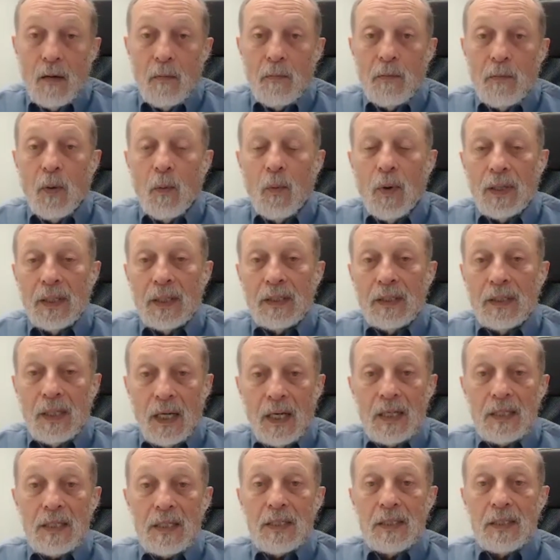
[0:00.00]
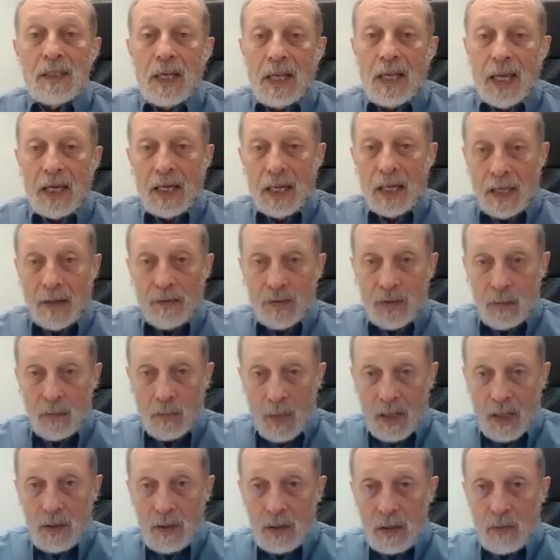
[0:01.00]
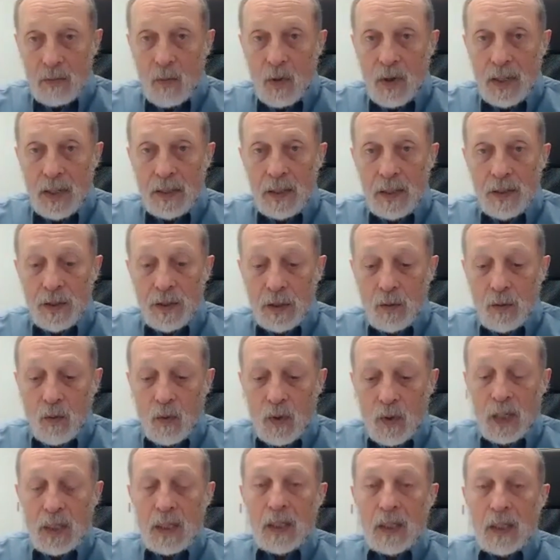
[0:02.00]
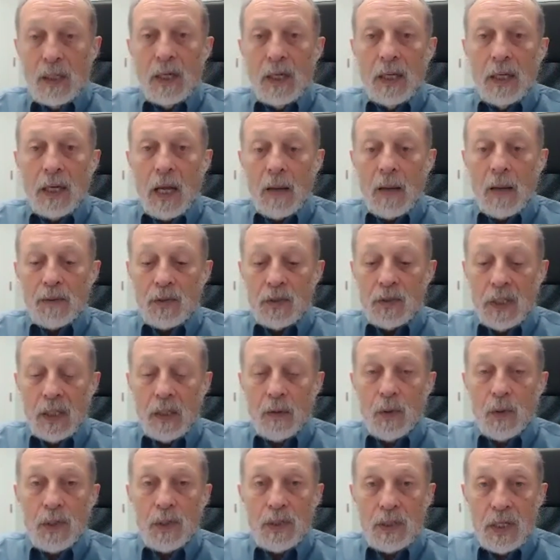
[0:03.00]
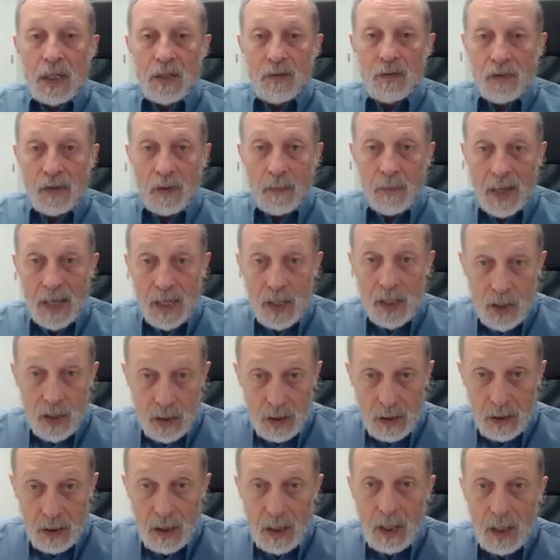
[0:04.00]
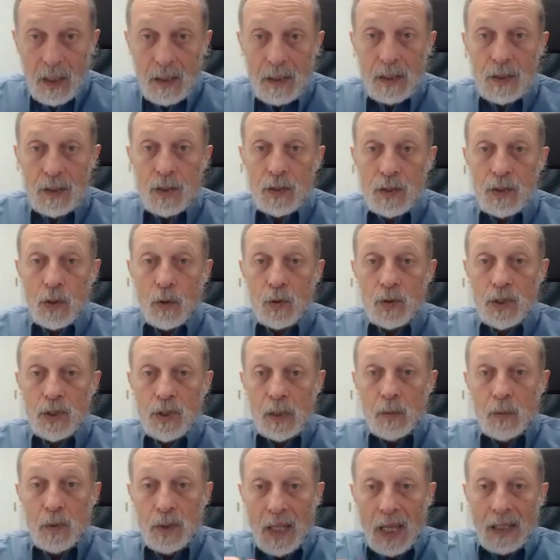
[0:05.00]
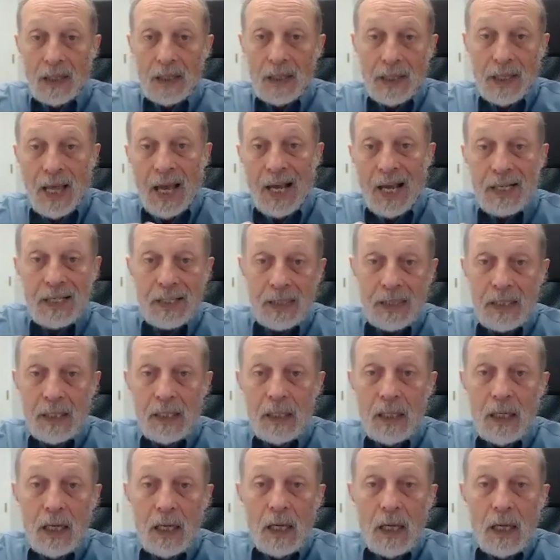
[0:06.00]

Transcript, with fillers: but what it does is, again, it gives the muscles more energy to work. It helps to decrease the inflammation that's associated with that laxity.